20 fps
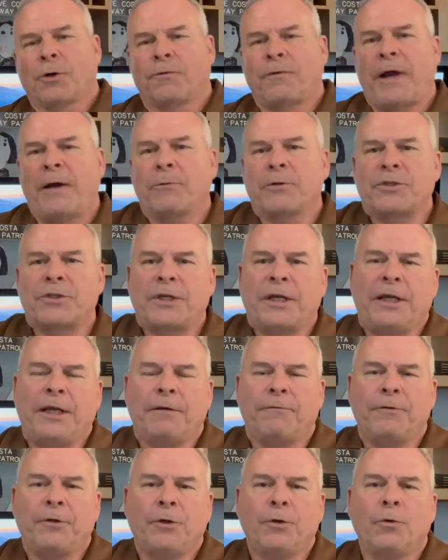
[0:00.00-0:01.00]
if I was to
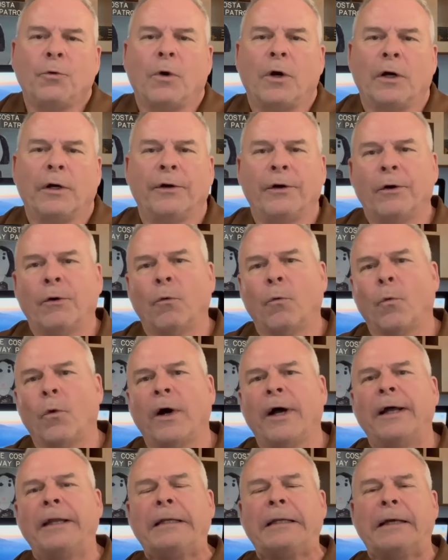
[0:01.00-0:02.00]
give you
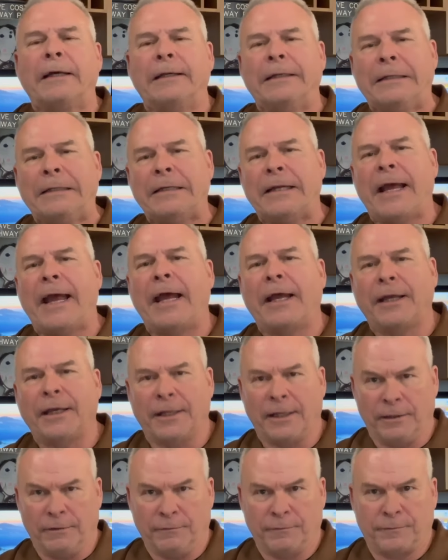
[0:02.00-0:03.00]
one
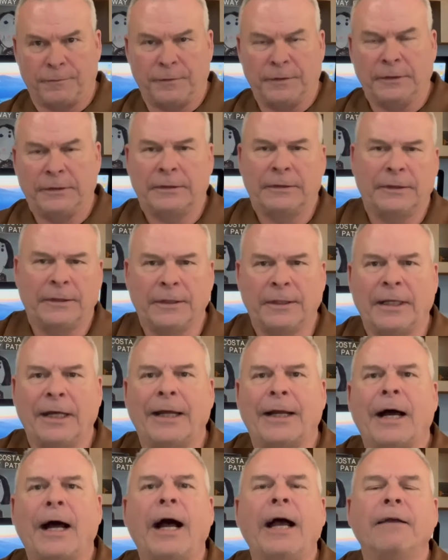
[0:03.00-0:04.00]
negative
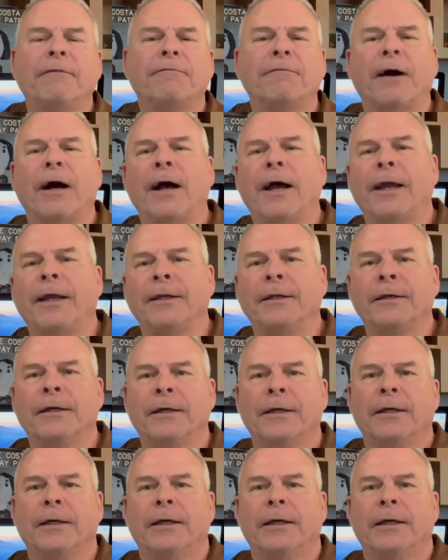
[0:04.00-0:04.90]
that I find